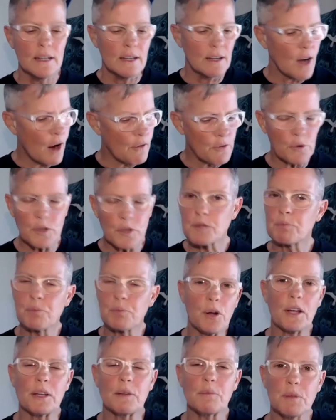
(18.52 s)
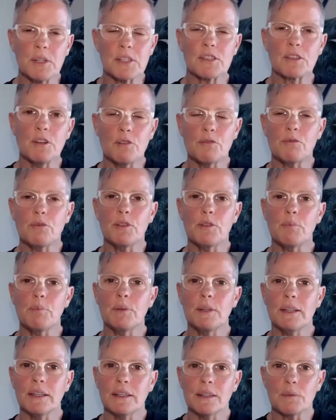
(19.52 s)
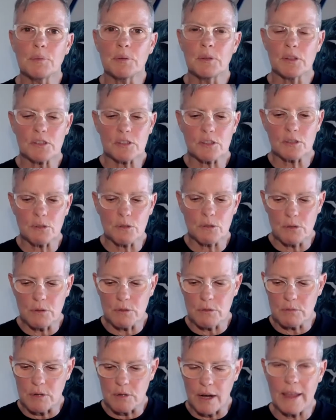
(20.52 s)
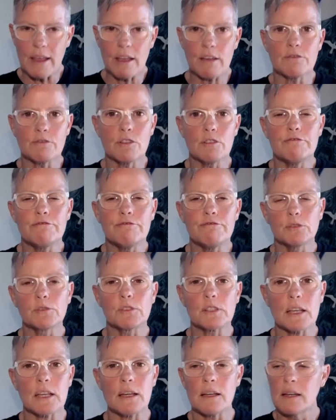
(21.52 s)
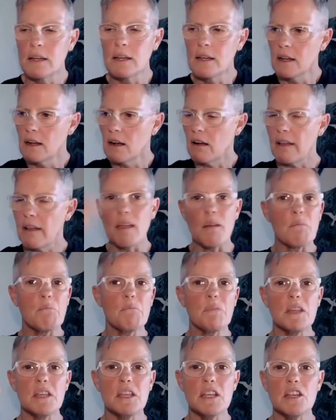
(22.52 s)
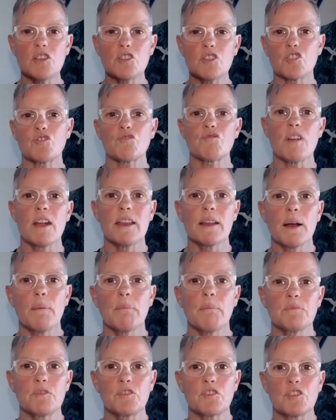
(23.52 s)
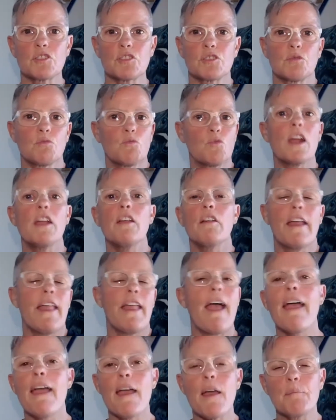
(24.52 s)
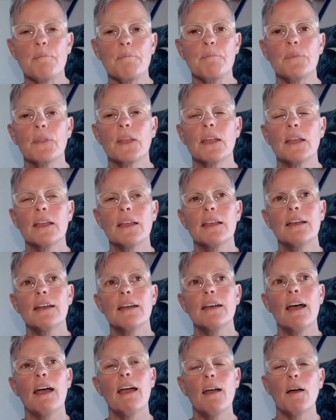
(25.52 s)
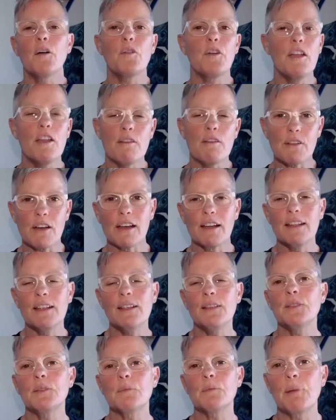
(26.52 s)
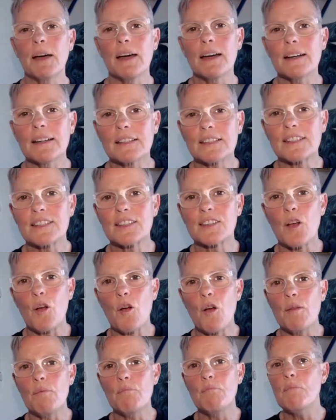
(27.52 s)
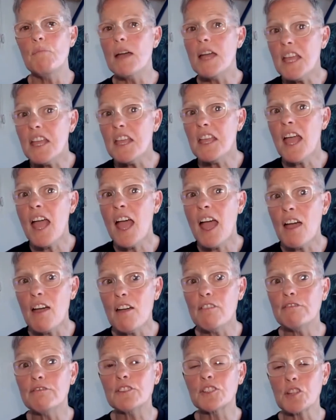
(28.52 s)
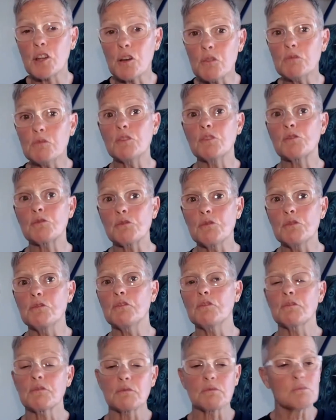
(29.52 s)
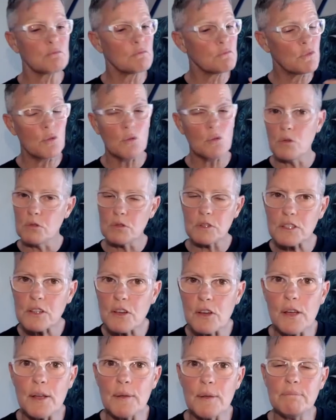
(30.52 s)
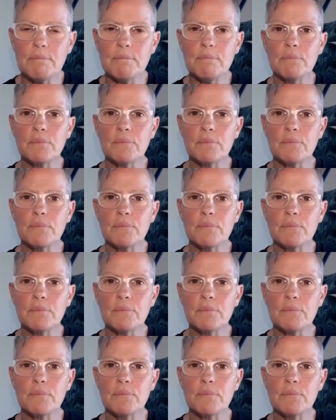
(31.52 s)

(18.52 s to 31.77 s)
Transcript: I've always prided myself with being the person who I have no filter. I am me straight up, just the way I am. However, in the past, I may have told the truth all the time,